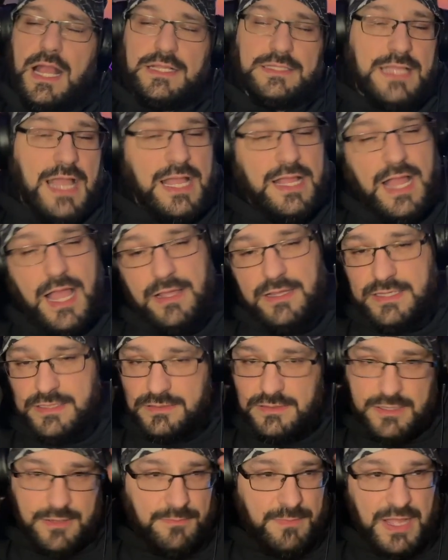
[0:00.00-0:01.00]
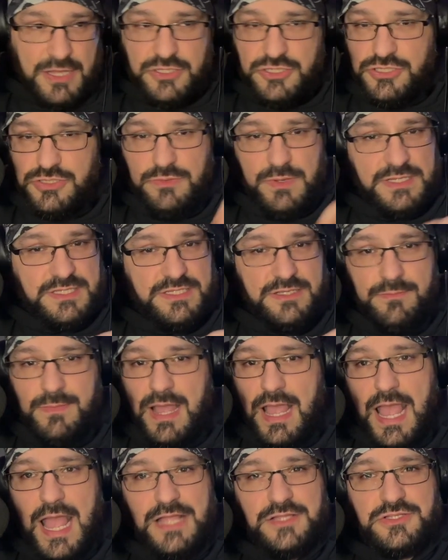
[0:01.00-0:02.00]
that, I commend you. I tip
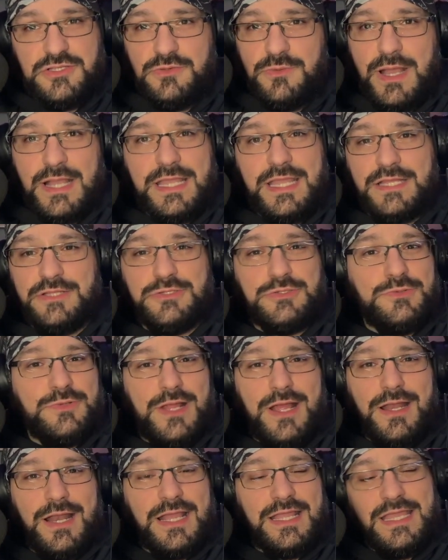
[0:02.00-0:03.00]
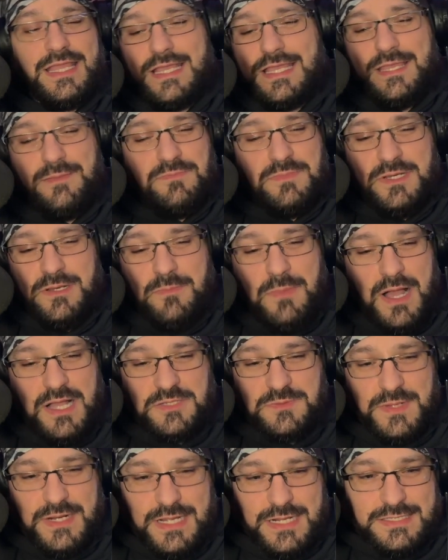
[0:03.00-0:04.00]
my hat to you. I can't do that. I can't keep them in the
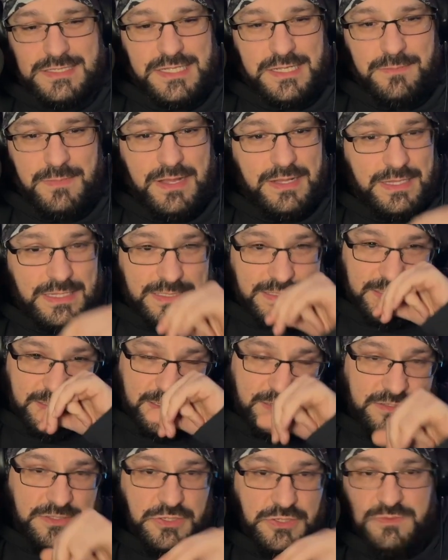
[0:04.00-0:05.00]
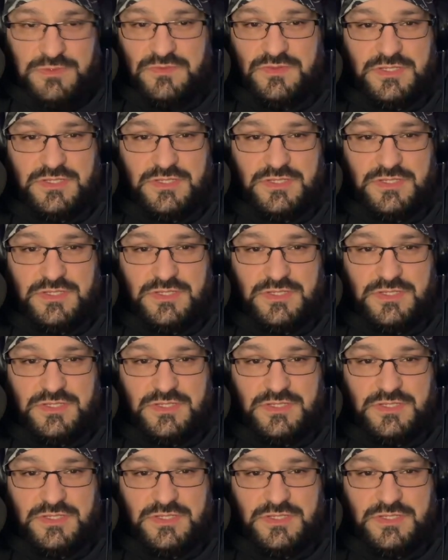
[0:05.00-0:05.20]
box, man. I got to take them out. Like I said, in terms of